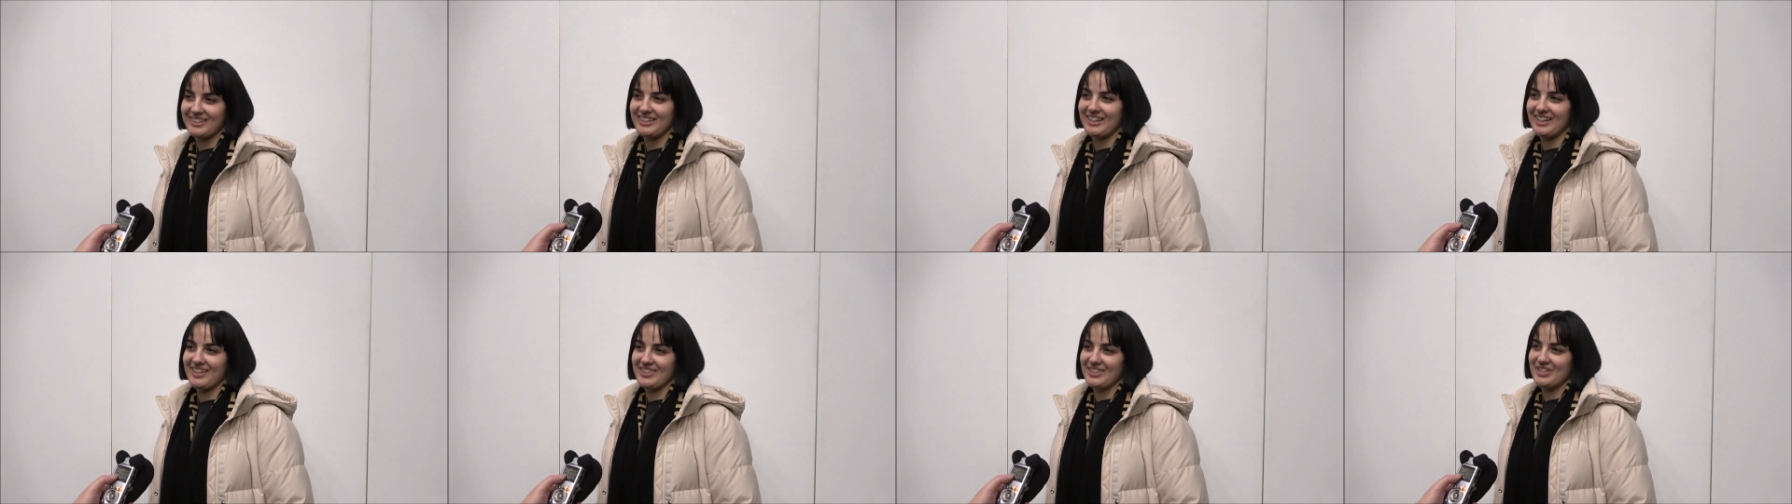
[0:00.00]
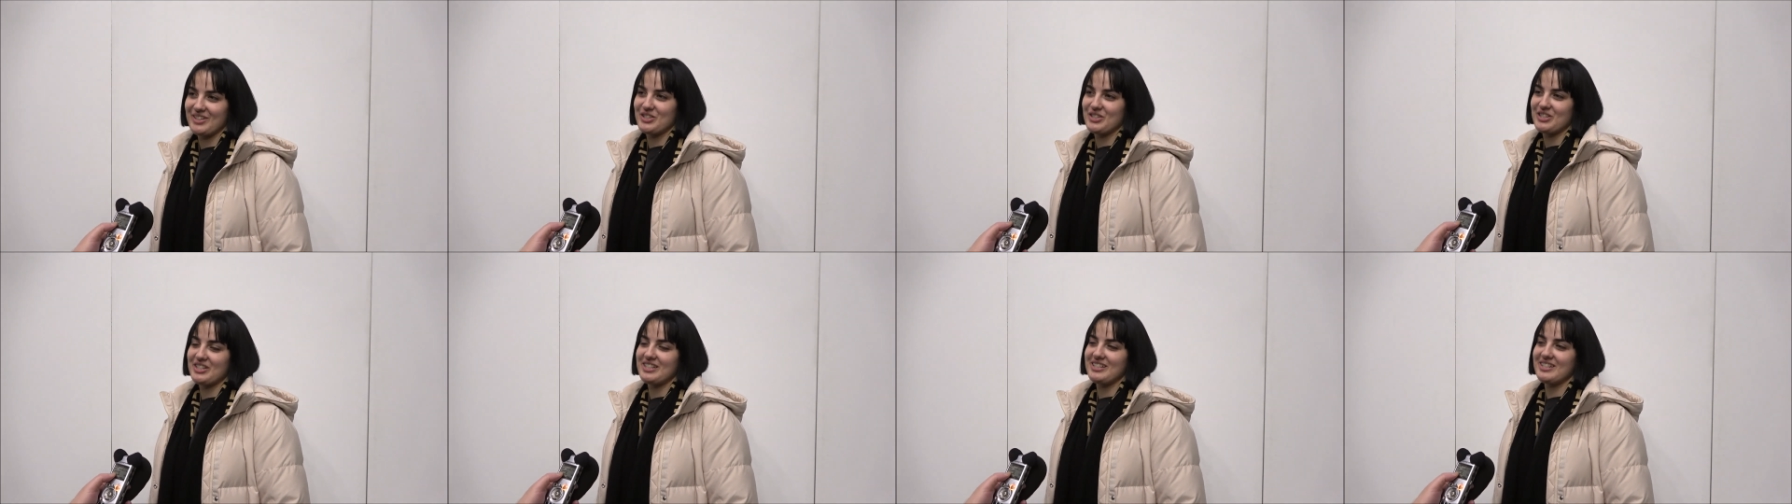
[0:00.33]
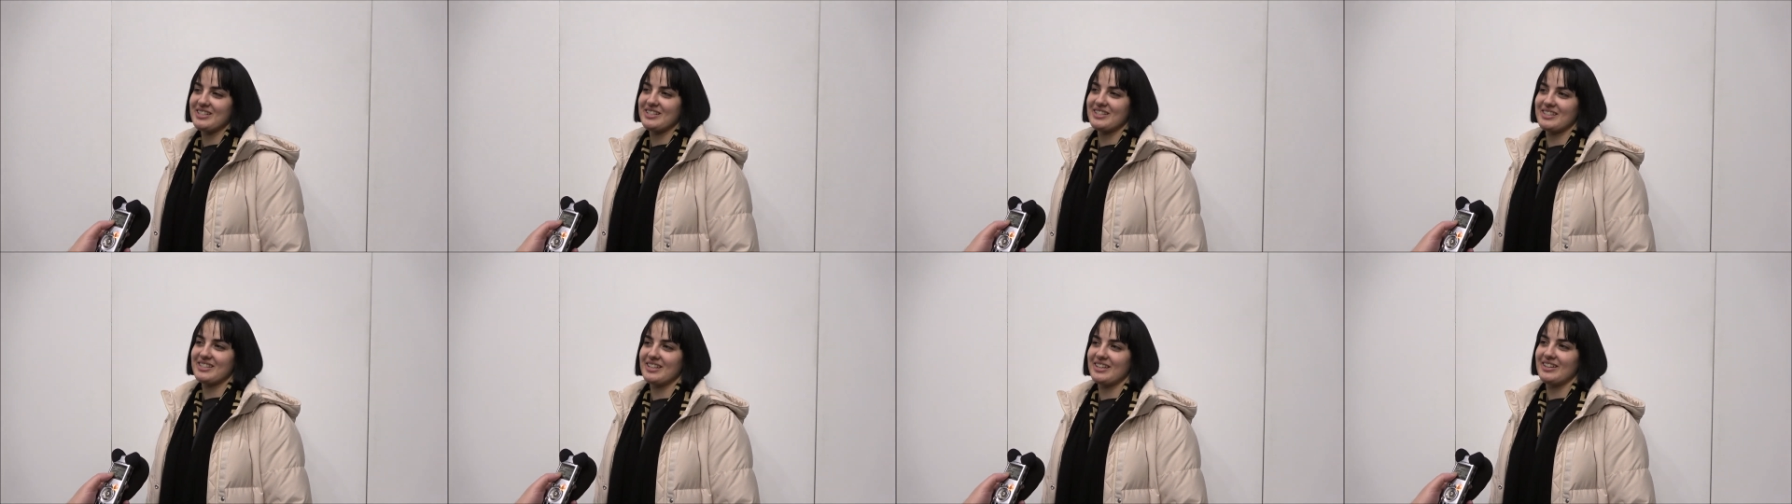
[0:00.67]
I think
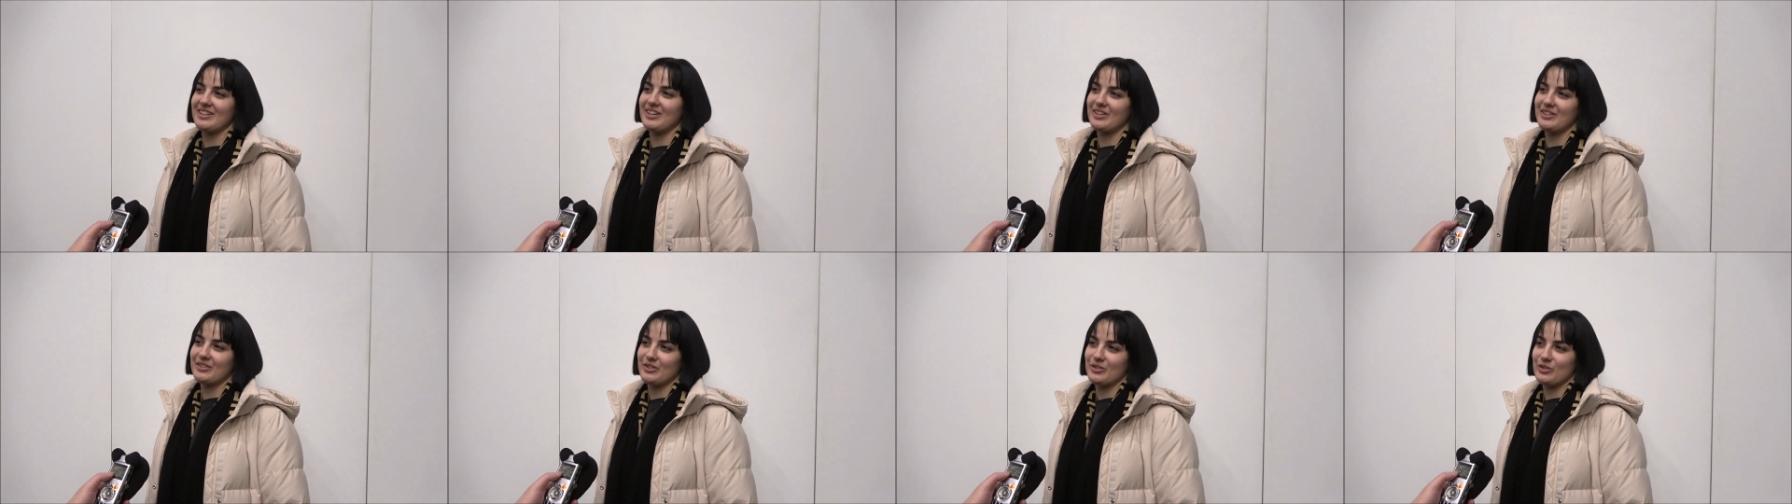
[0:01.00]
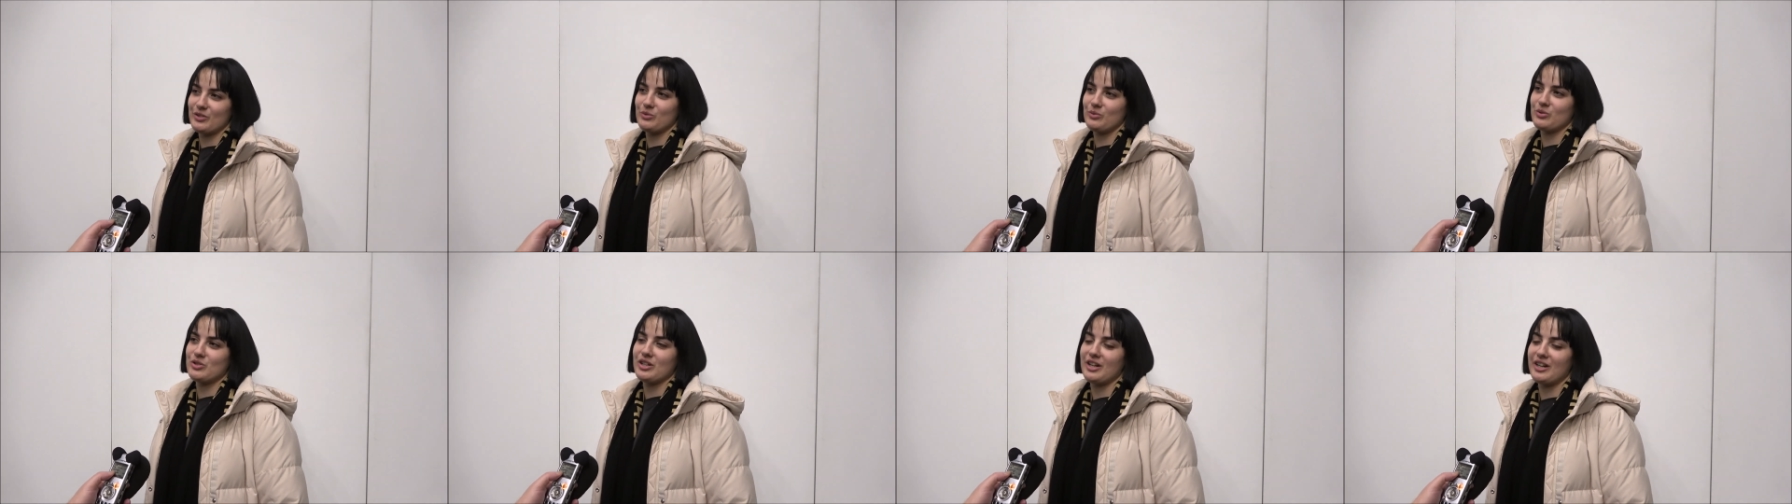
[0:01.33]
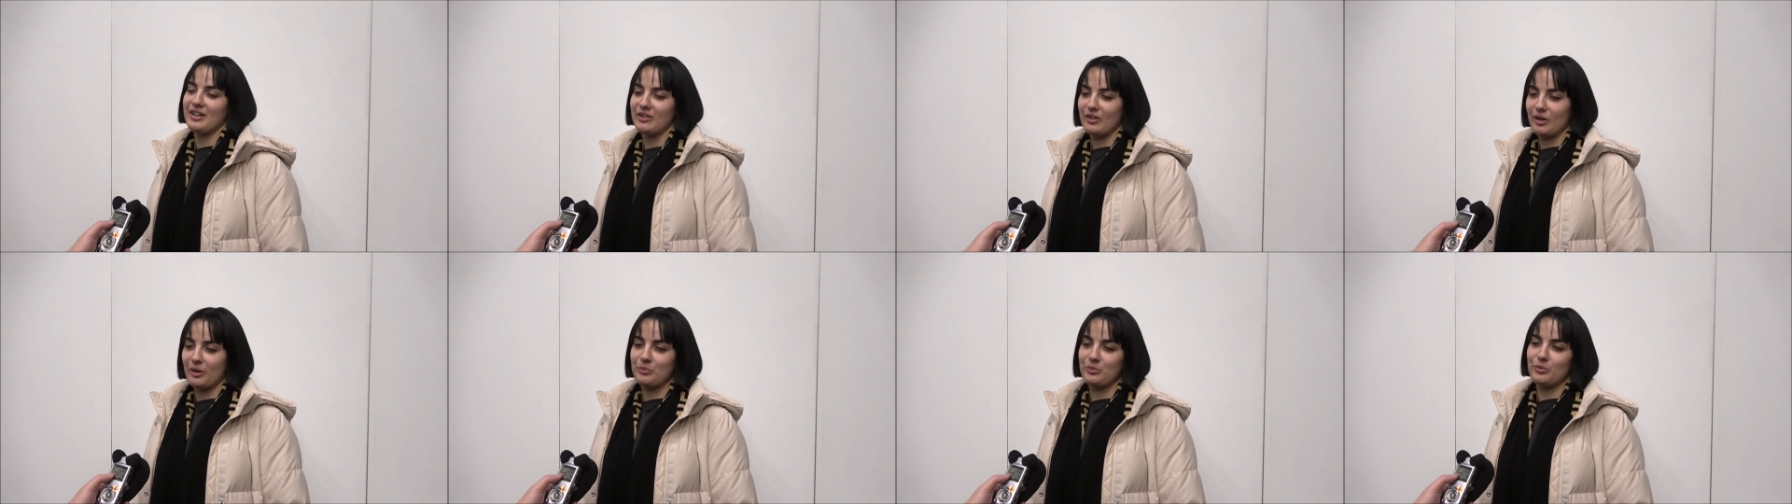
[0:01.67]
she's an artist which I
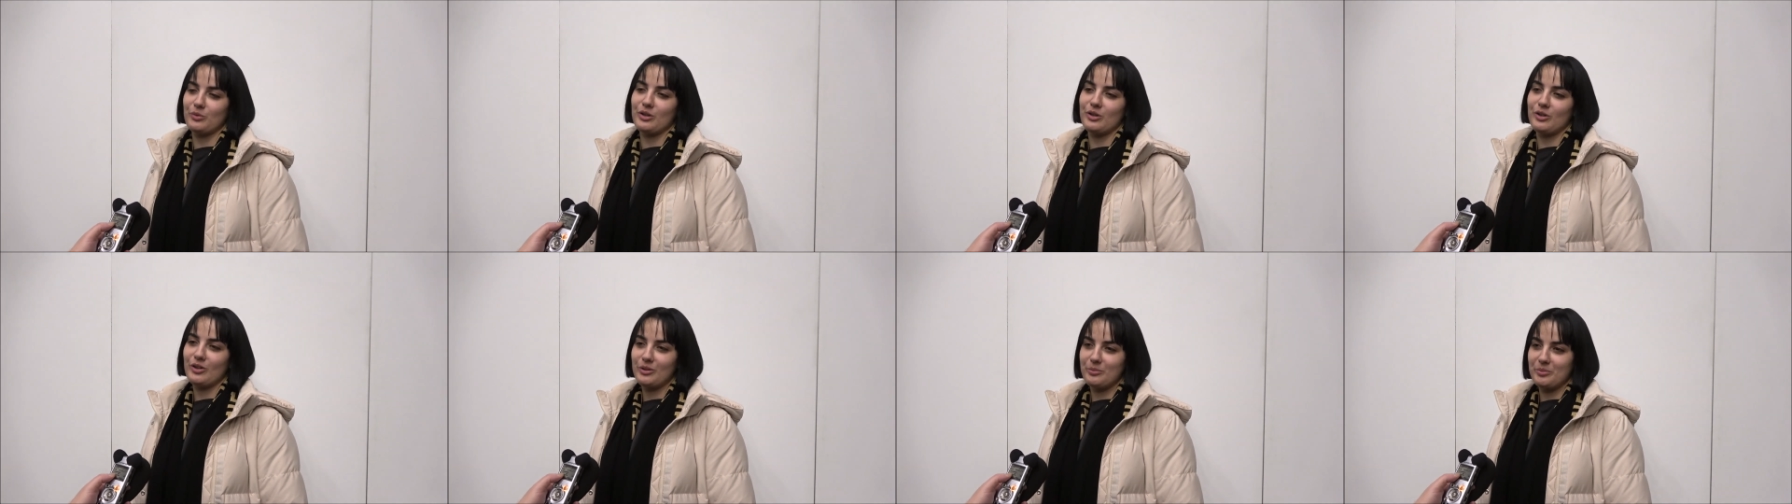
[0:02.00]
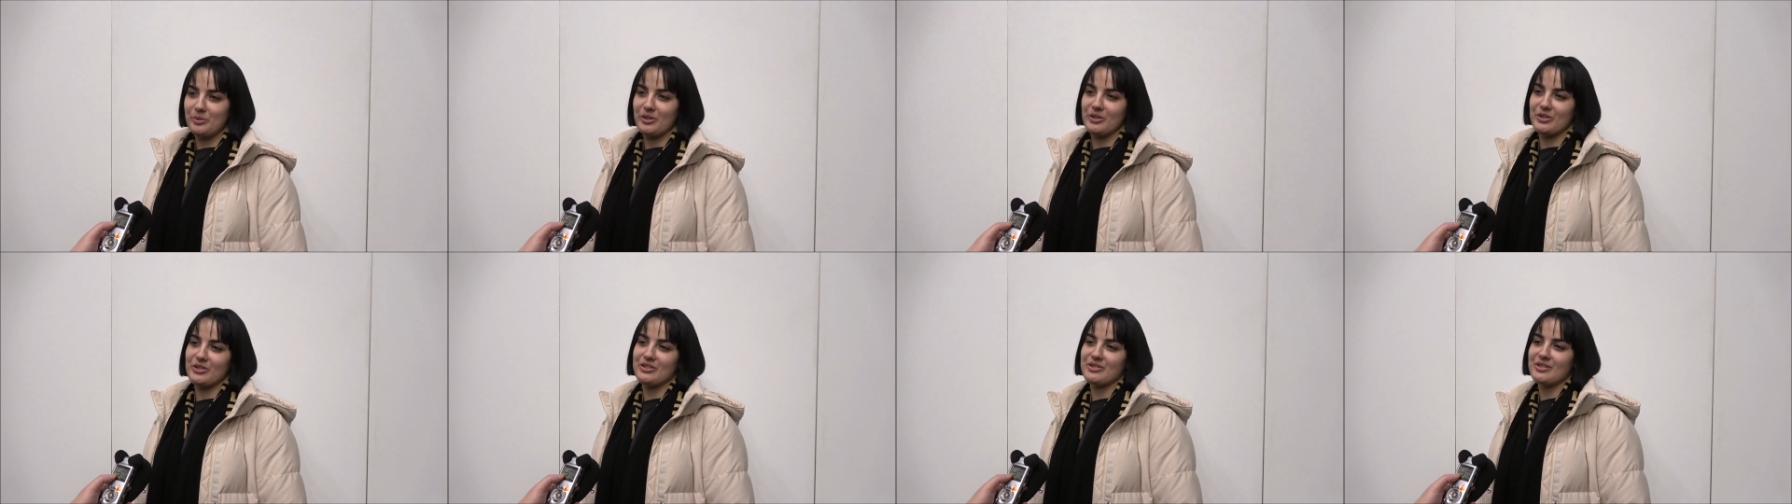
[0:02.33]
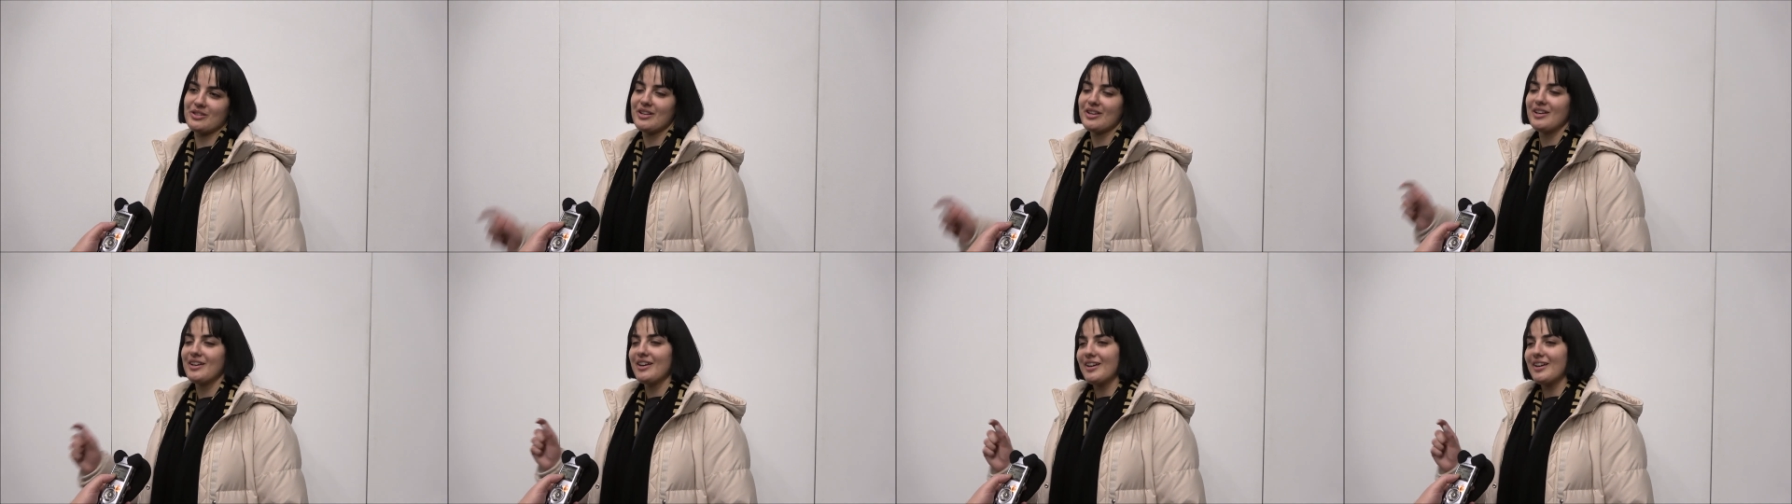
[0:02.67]
look up to a lot because